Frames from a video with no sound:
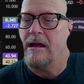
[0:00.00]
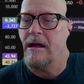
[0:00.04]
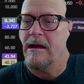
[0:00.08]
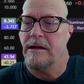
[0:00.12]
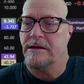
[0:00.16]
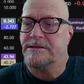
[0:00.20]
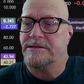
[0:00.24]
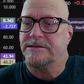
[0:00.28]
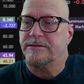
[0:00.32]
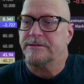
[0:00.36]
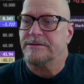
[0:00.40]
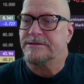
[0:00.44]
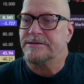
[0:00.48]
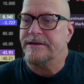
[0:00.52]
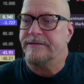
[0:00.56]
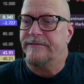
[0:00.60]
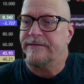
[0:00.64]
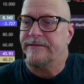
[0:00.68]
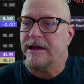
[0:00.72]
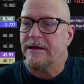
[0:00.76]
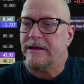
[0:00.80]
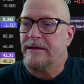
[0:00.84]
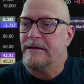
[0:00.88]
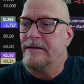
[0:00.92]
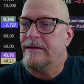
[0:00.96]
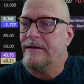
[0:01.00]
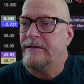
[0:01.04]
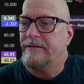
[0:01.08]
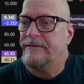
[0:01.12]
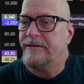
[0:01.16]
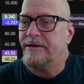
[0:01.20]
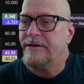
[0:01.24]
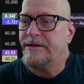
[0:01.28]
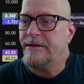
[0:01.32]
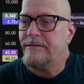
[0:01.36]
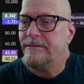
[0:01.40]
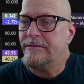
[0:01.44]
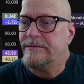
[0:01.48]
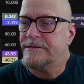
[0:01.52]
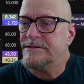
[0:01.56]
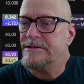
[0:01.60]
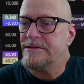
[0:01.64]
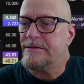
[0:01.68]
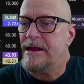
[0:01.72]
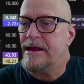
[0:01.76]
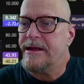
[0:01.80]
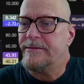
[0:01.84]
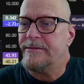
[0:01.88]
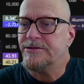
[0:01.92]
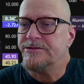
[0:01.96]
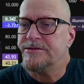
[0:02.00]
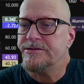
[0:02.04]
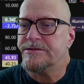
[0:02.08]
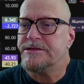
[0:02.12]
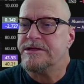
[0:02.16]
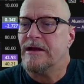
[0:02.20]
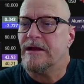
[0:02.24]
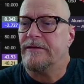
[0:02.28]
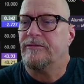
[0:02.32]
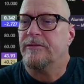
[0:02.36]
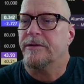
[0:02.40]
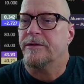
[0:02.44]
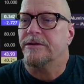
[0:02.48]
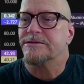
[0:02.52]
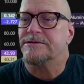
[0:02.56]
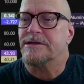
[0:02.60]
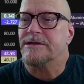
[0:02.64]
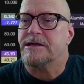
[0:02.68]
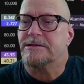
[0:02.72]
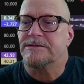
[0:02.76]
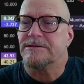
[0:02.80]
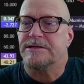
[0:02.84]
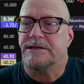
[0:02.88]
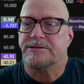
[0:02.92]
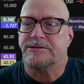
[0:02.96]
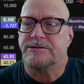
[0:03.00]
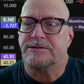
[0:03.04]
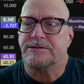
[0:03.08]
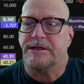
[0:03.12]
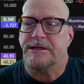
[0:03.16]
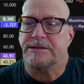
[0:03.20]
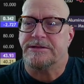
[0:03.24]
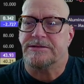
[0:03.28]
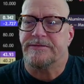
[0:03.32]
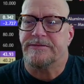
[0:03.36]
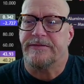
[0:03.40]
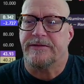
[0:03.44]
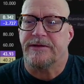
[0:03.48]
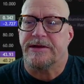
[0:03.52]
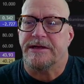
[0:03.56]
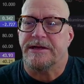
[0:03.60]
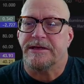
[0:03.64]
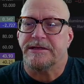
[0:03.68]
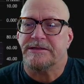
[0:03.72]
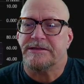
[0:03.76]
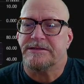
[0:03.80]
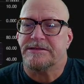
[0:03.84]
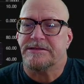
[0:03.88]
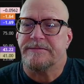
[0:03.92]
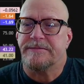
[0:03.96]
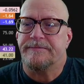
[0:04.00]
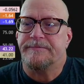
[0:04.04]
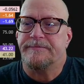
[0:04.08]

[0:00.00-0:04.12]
So we'll see if that can continue. See what happens with software stocks yesterday, just for kicks.